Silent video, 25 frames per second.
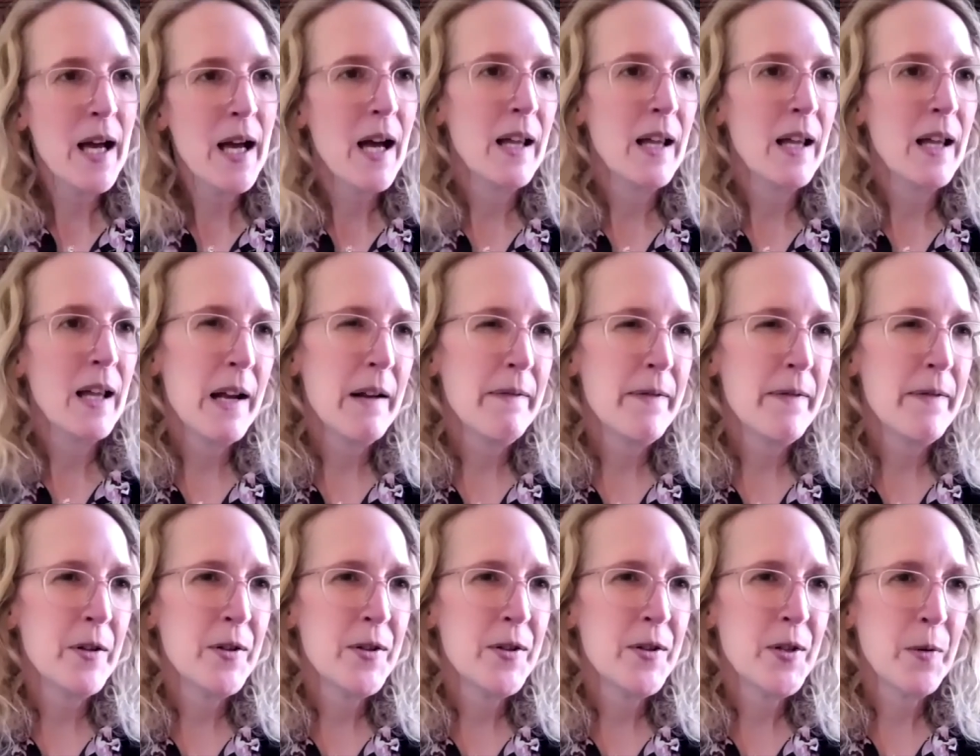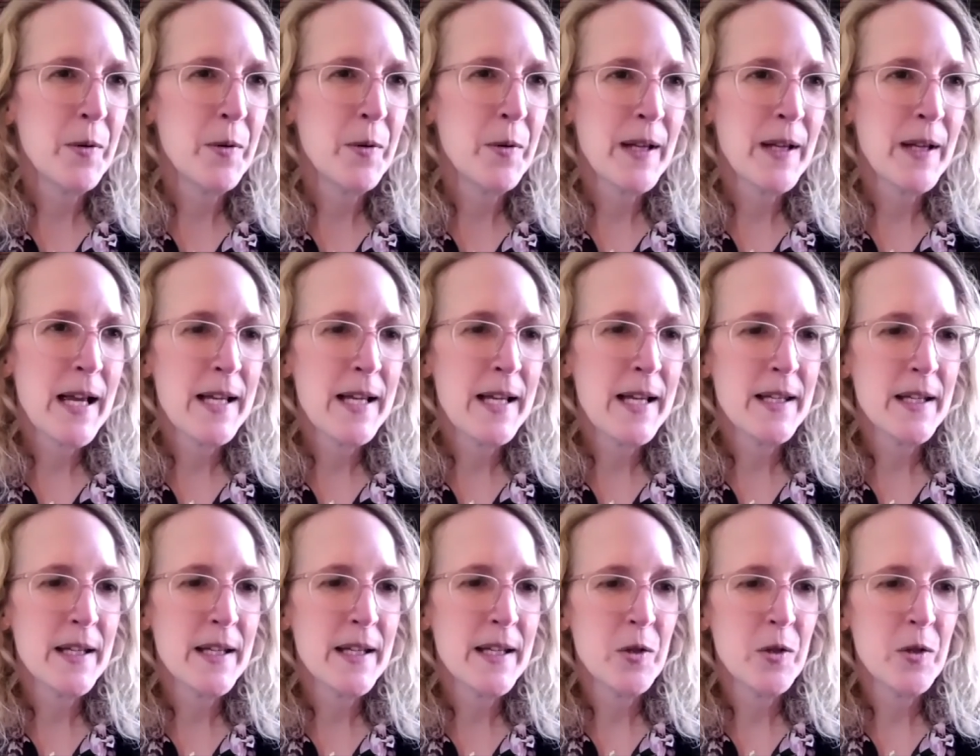A lot of folks don't realize
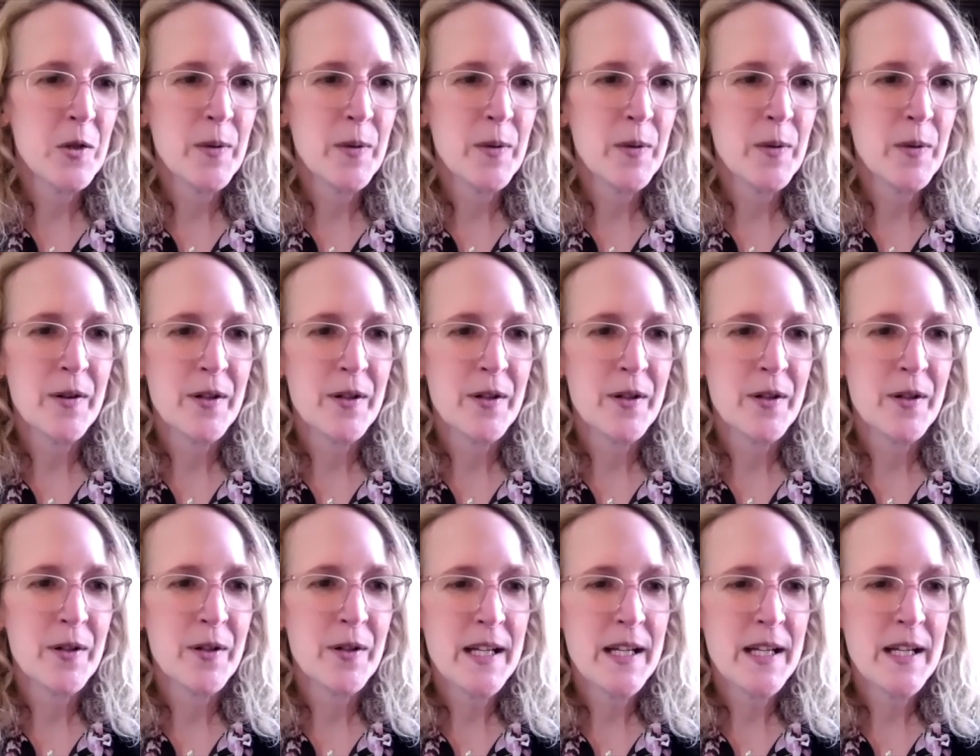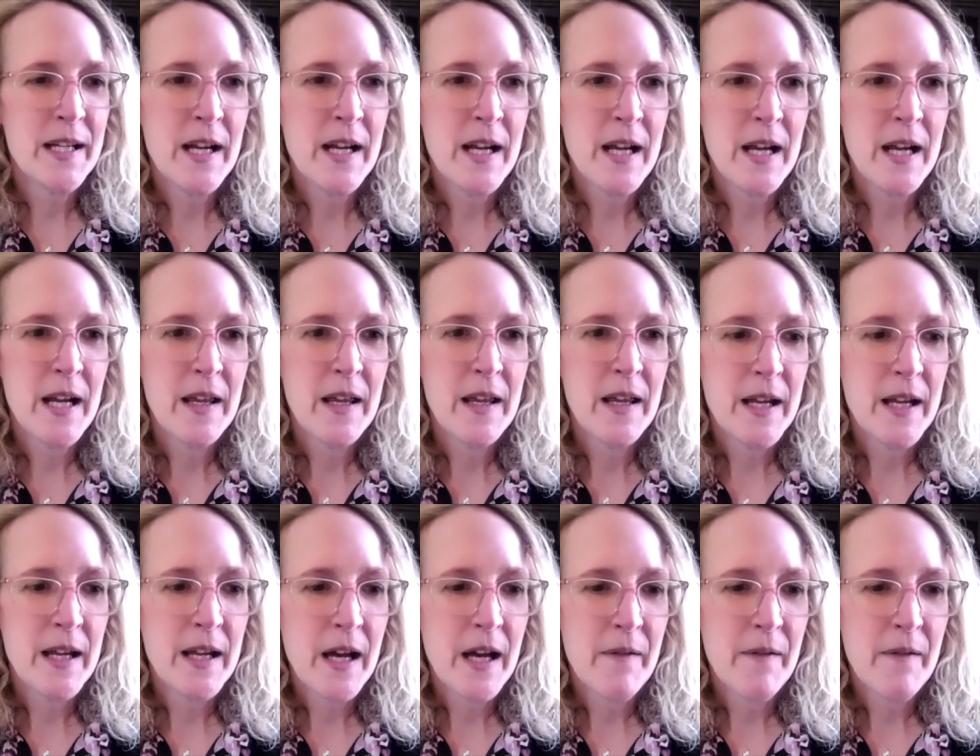that in 2013,
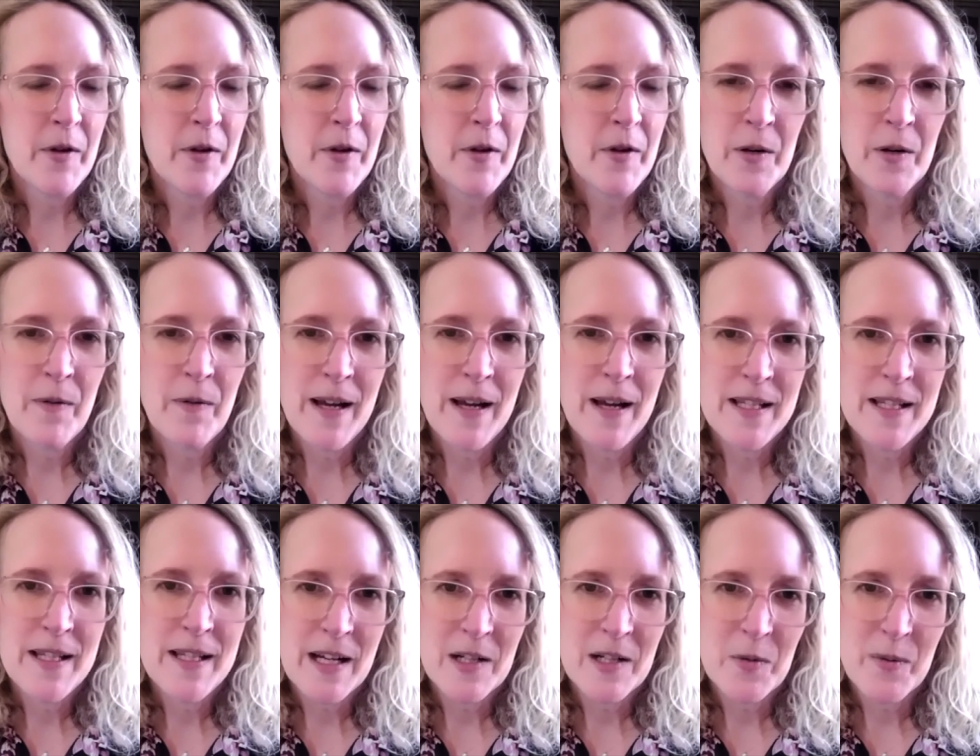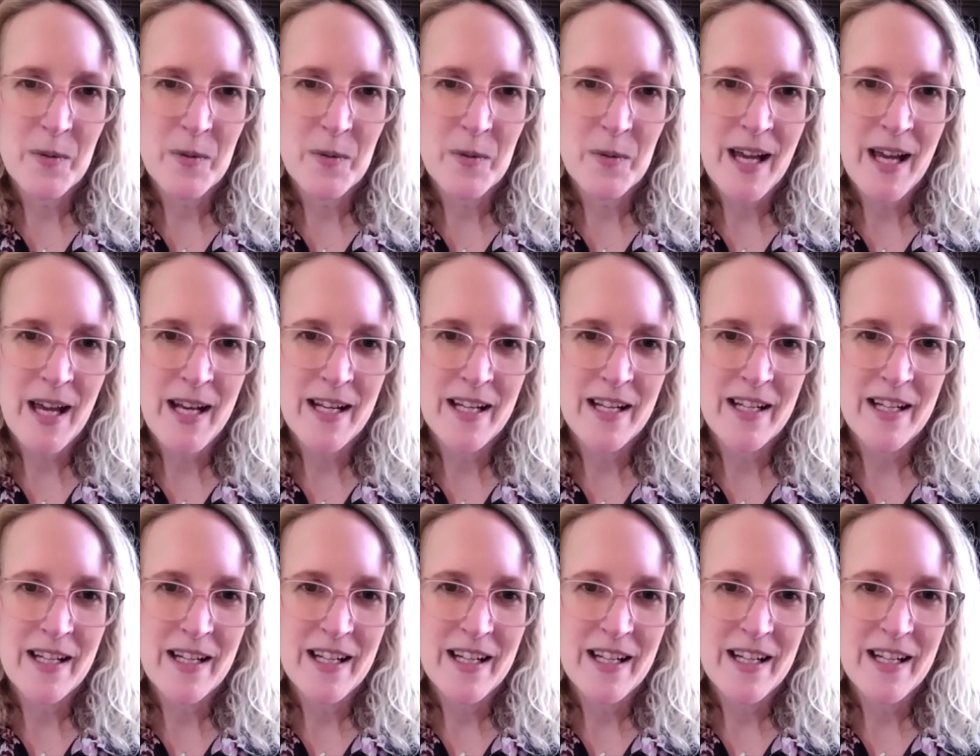the Voting Rights Act was gutted.